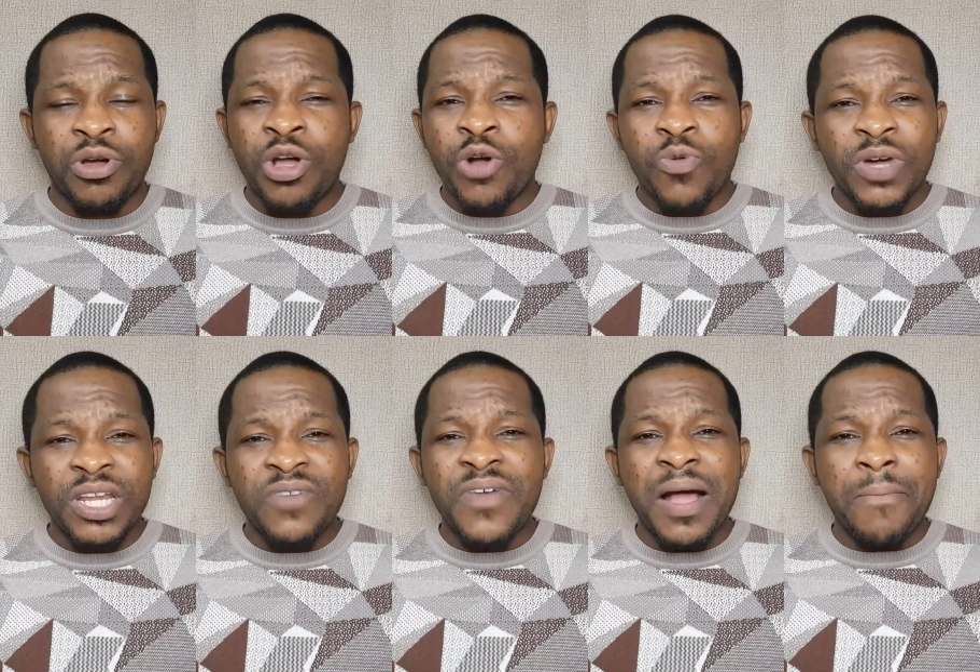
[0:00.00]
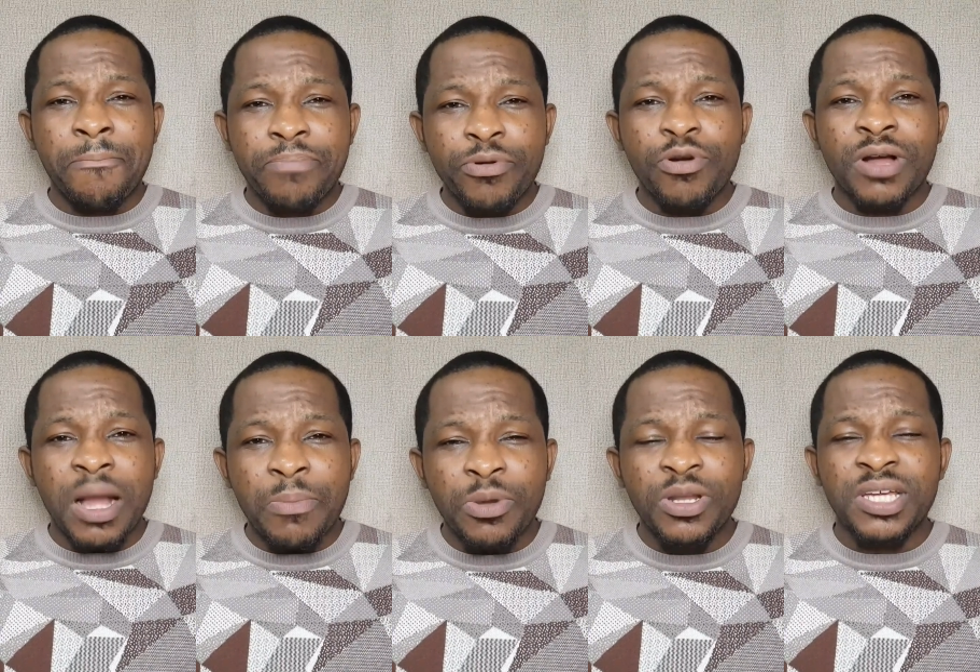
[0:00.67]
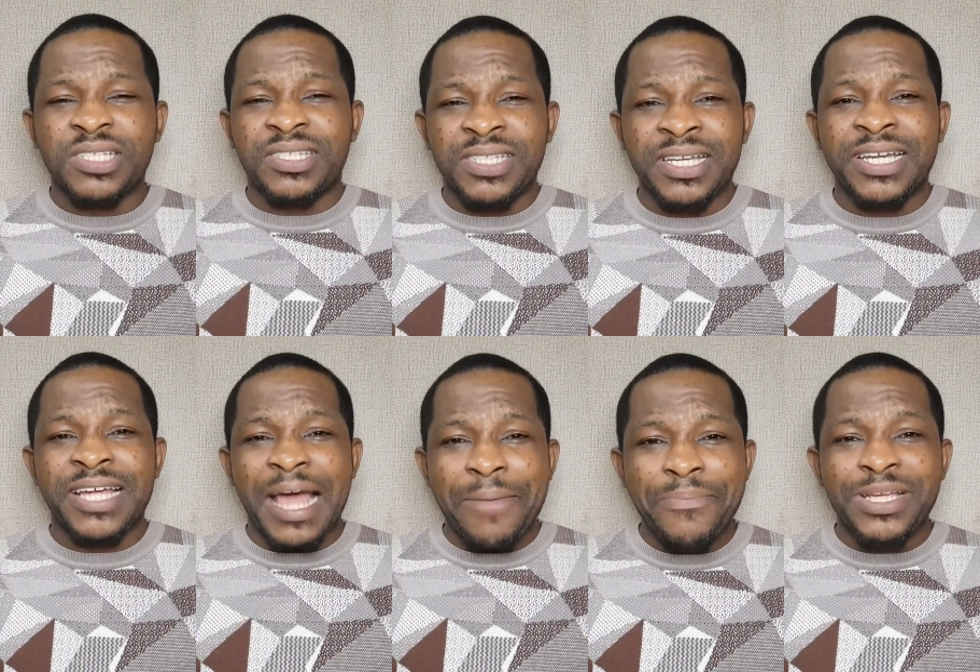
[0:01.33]
Whenever I'm broke, I'm always
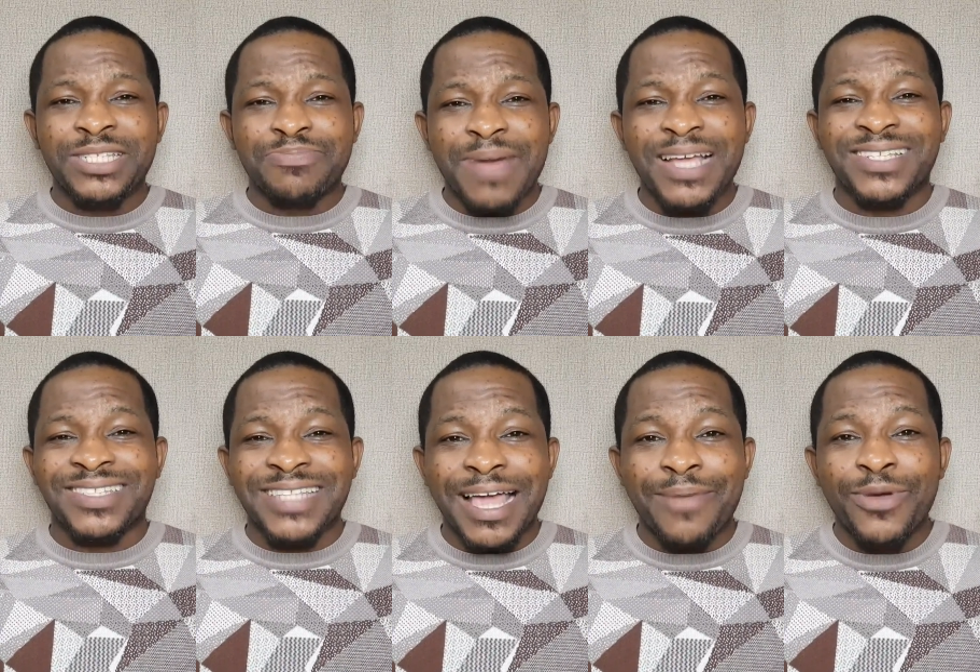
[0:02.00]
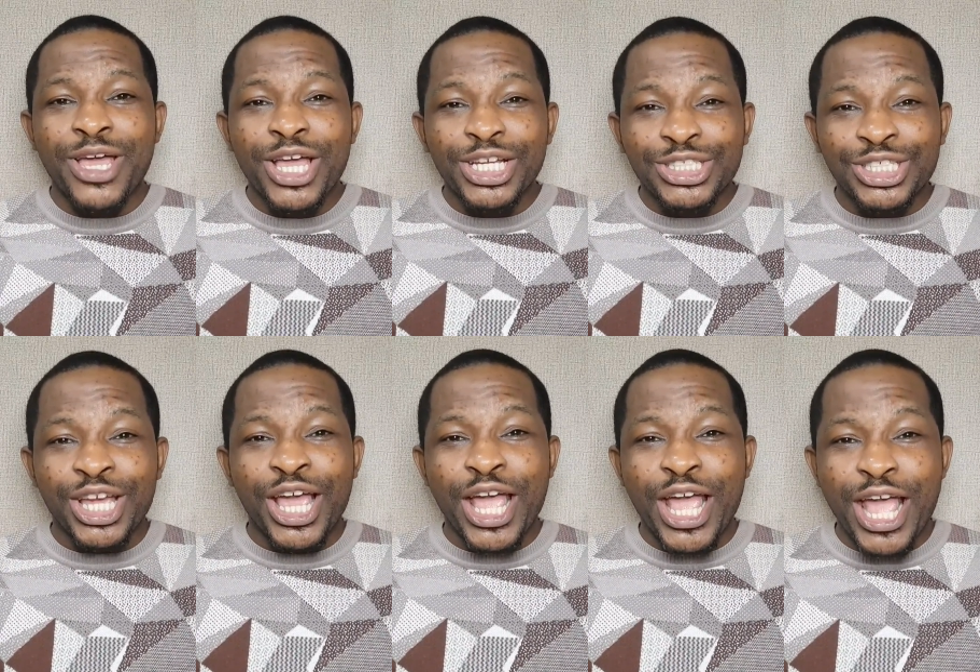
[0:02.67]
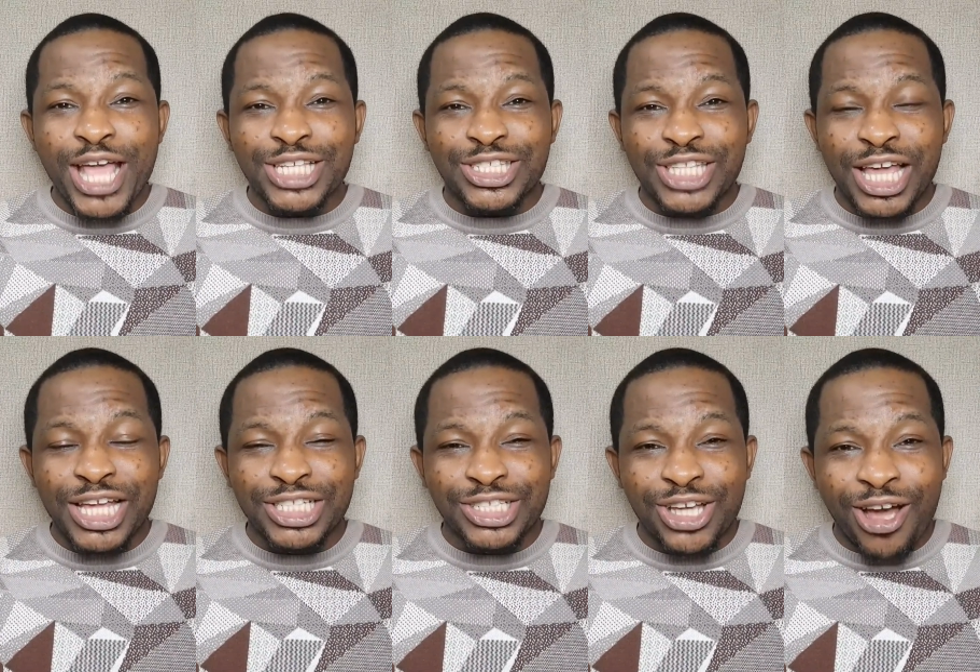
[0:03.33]
thinking I miss my step. She is
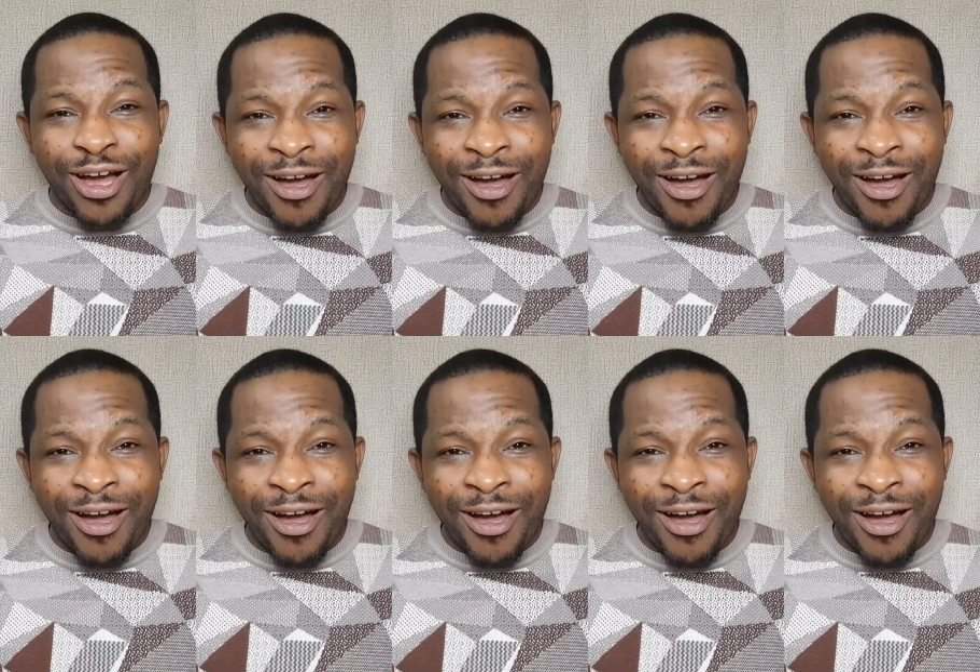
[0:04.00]
stingy.